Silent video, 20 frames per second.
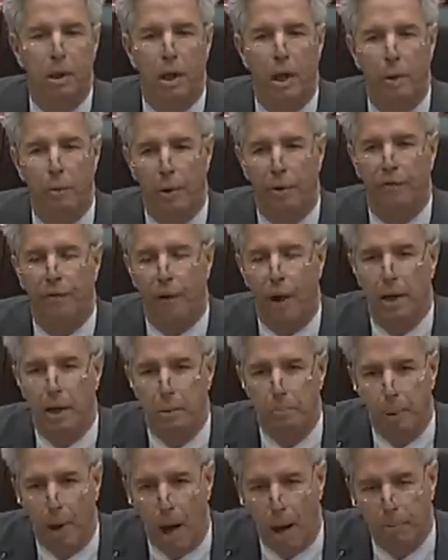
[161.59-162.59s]
And when it
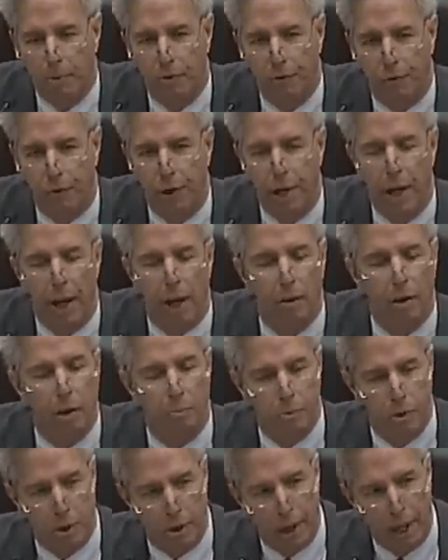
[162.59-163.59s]
finally pops free, out
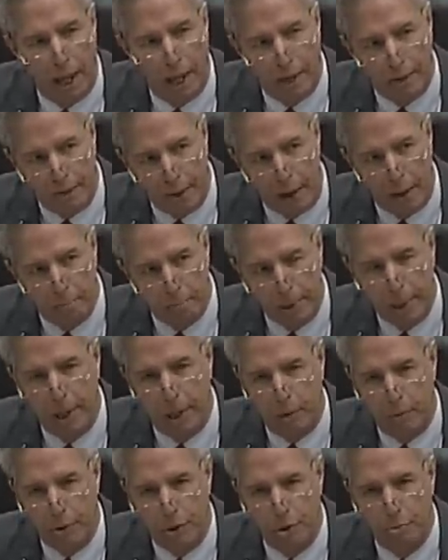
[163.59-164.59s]
comes a leg that
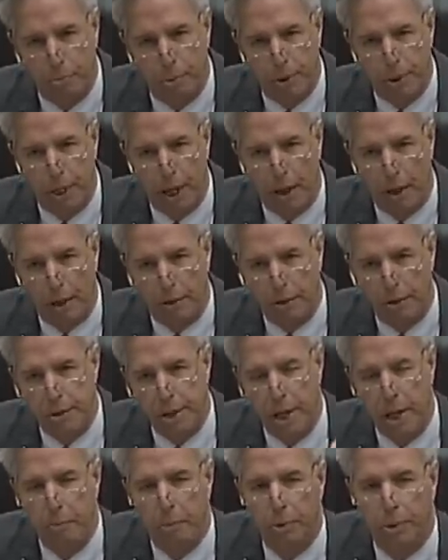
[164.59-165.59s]
big, which you put down on the
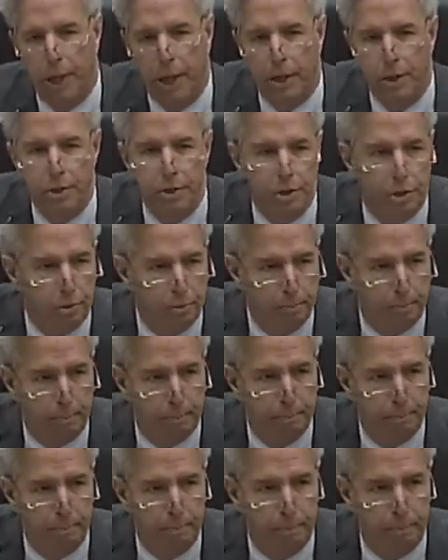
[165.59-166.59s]
table next to you.
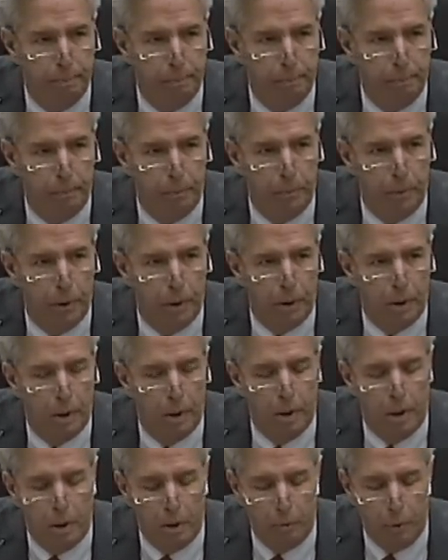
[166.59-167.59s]

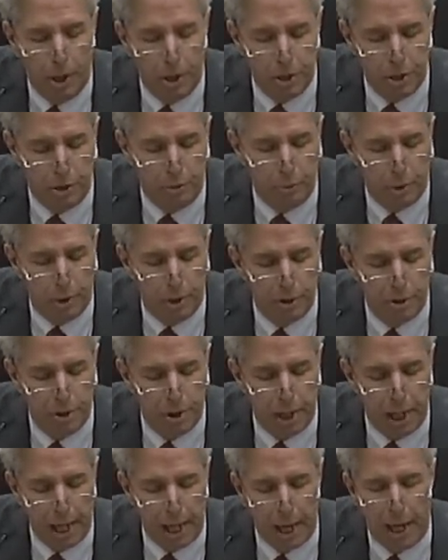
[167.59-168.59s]
And reach in with this
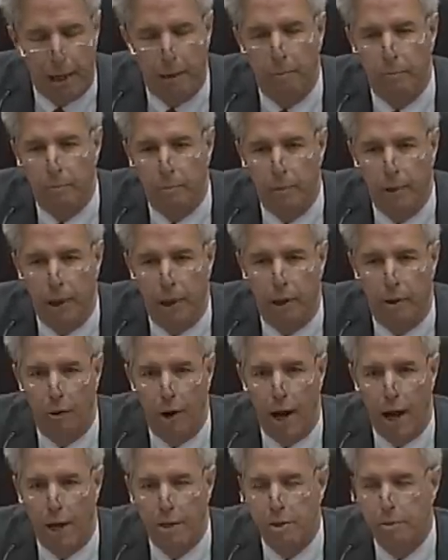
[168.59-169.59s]
again, and
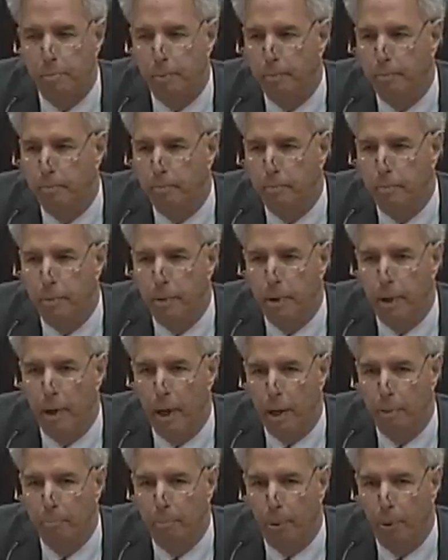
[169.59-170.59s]
grasp,
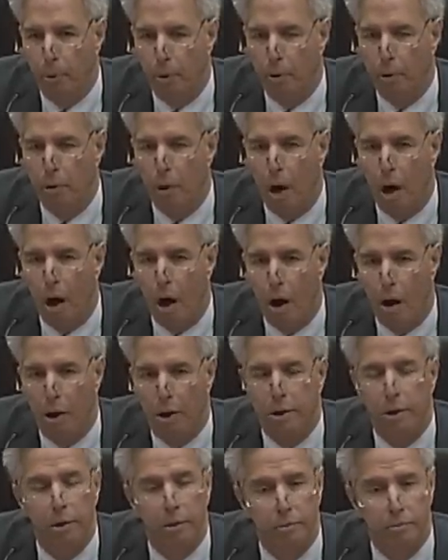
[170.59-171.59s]
and pull hard.